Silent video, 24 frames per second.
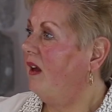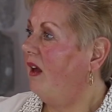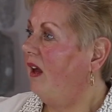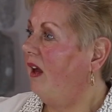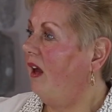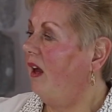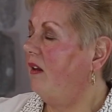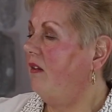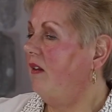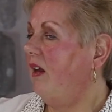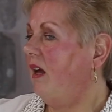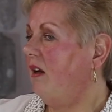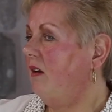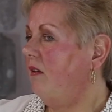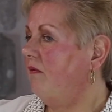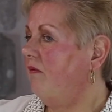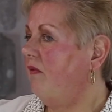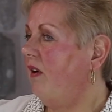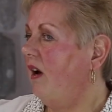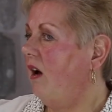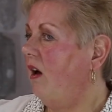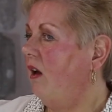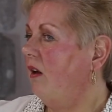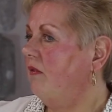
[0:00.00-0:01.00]
And that
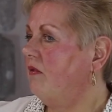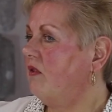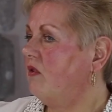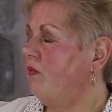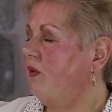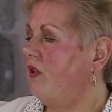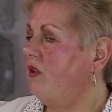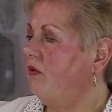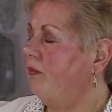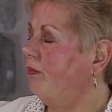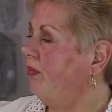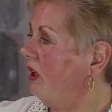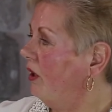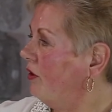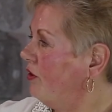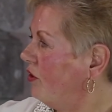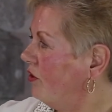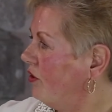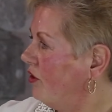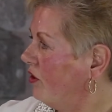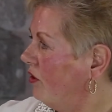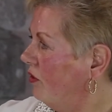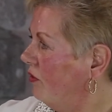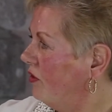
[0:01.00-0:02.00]
involves, we do
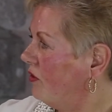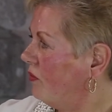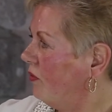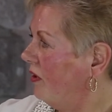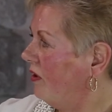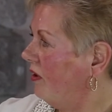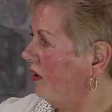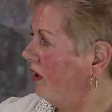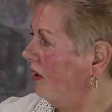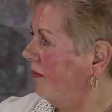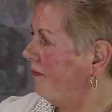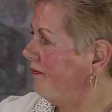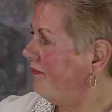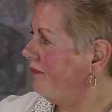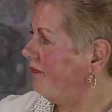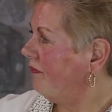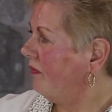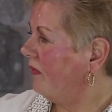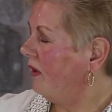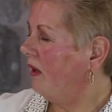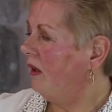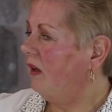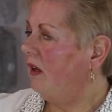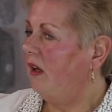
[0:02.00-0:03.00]
pleasure shows with him,
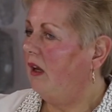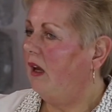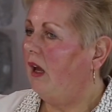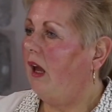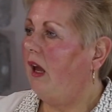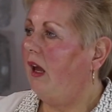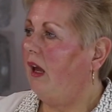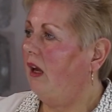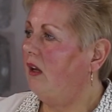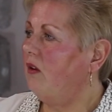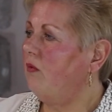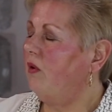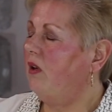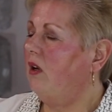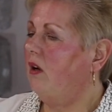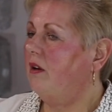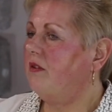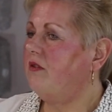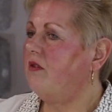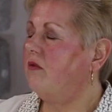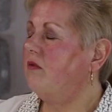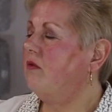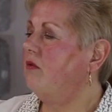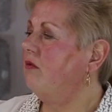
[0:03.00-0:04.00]
and we
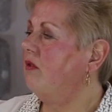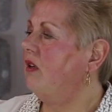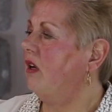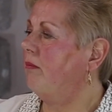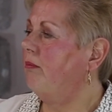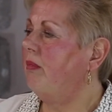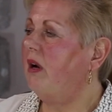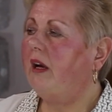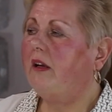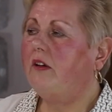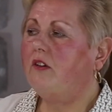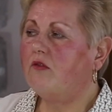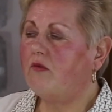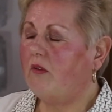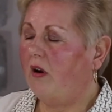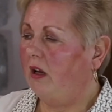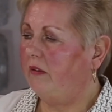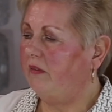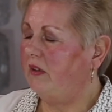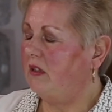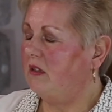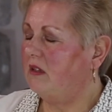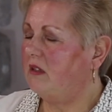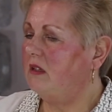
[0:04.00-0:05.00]
also do combined
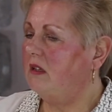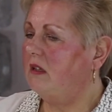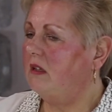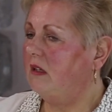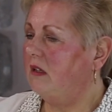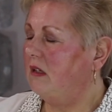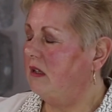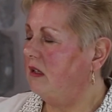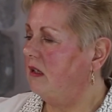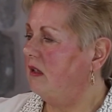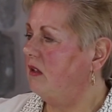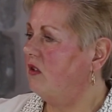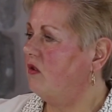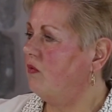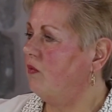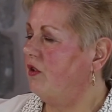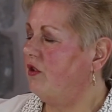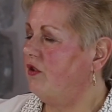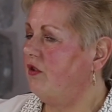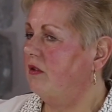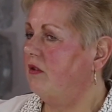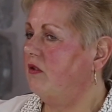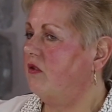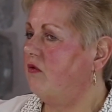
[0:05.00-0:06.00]
driving, CDEs,
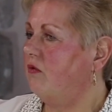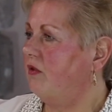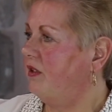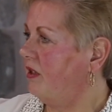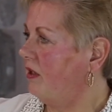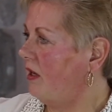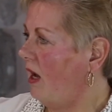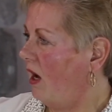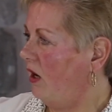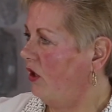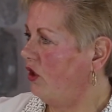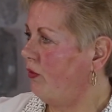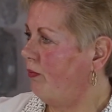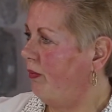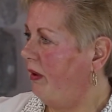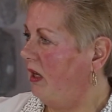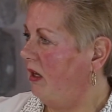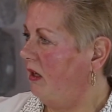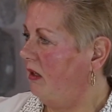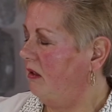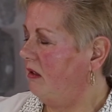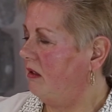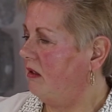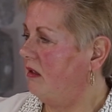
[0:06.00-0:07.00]
which is
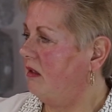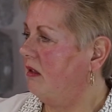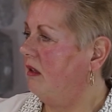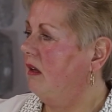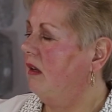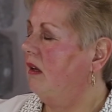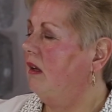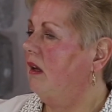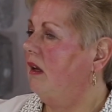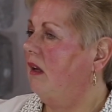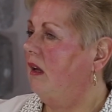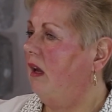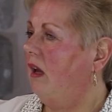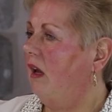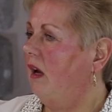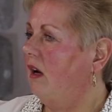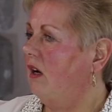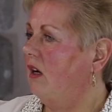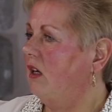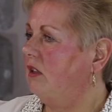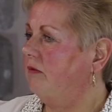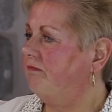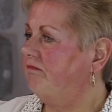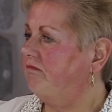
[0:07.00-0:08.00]
dressage-based,
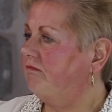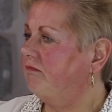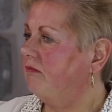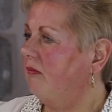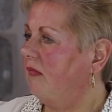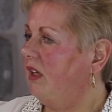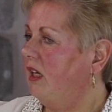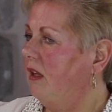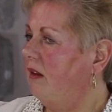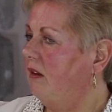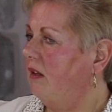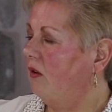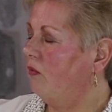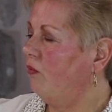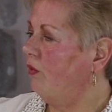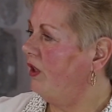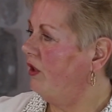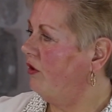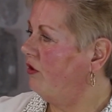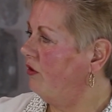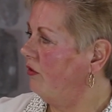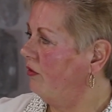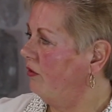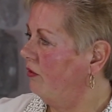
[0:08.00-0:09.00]
and then
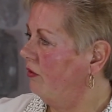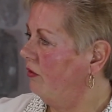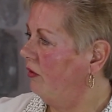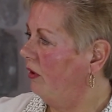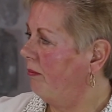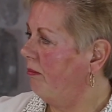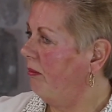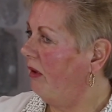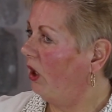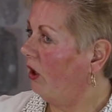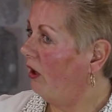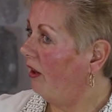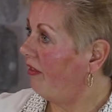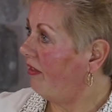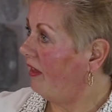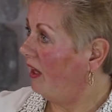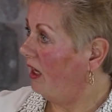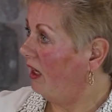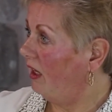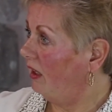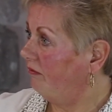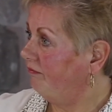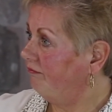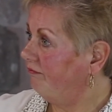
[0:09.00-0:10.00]
we do
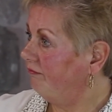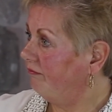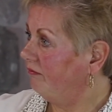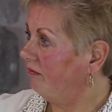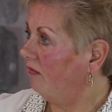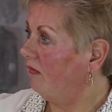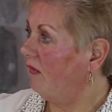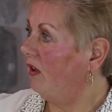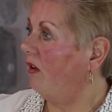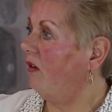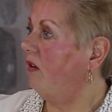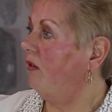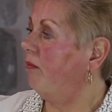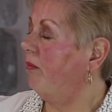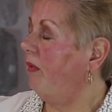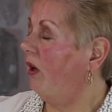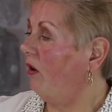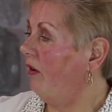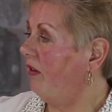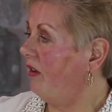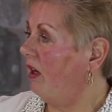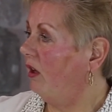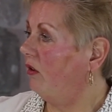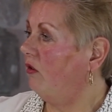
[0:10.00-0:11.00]
the
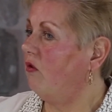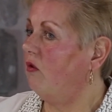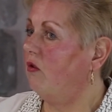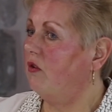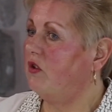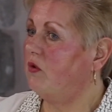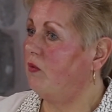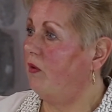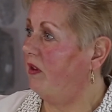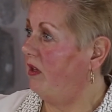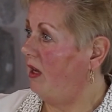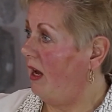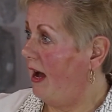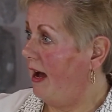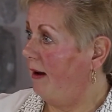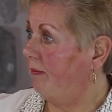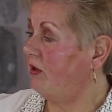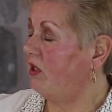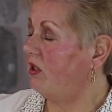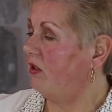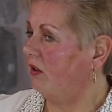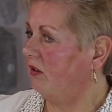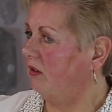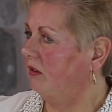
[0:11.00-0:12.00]
marathon course with the
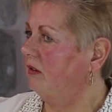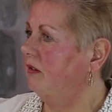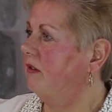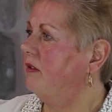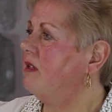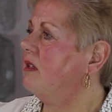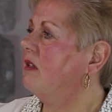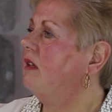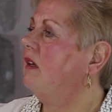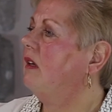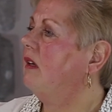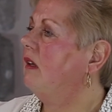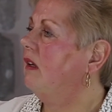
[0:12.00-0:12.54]
obstacles,